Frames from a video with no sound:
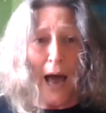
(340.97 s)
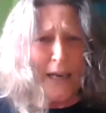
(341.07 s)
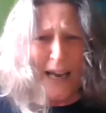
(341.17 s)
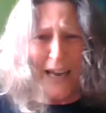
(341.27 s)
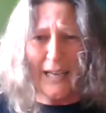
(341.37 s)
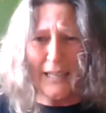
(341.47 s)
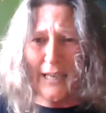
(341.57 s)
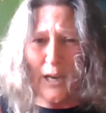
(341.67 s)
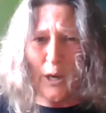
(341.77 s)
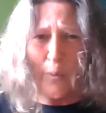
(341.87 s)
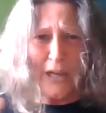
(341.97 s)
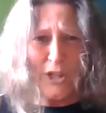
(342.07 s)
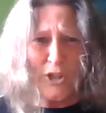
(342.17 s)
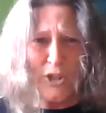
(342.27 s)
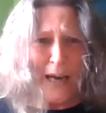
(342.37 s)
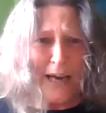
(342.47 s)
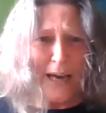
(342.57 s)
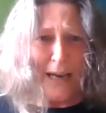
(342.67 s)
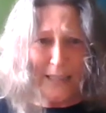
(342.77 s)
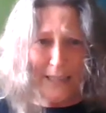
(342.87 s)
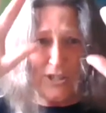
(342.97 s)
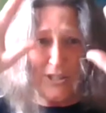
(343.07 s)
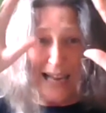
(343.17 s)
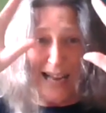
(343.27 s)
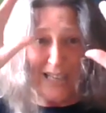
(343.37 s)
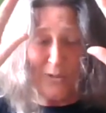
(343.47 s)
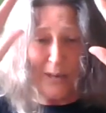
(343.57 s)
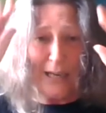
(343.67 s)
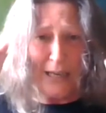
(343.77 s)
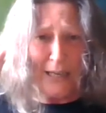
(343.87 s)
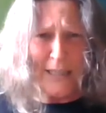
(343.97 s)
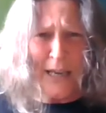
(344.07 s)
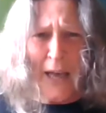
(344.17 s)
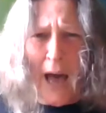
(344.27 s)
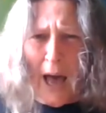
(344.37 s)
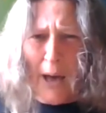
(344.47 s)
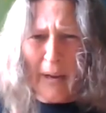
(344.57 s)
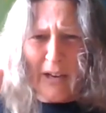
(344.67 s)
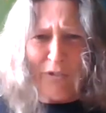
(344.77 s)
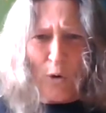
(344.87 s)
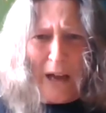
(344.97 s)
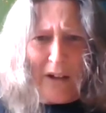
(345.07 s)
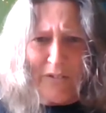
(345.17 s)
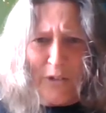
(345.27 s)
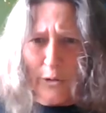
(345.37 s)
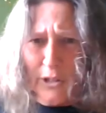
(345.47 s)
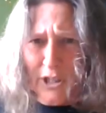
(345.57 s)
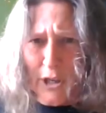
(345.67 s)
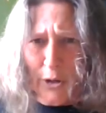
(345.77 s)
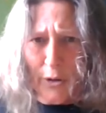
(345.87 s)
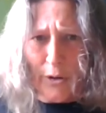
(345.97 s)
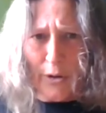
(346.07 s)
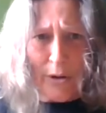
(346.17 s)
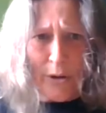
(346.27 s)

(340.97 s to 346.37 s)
can I see a quick show of hands, just the actual hands, how many folk have used Kahoot?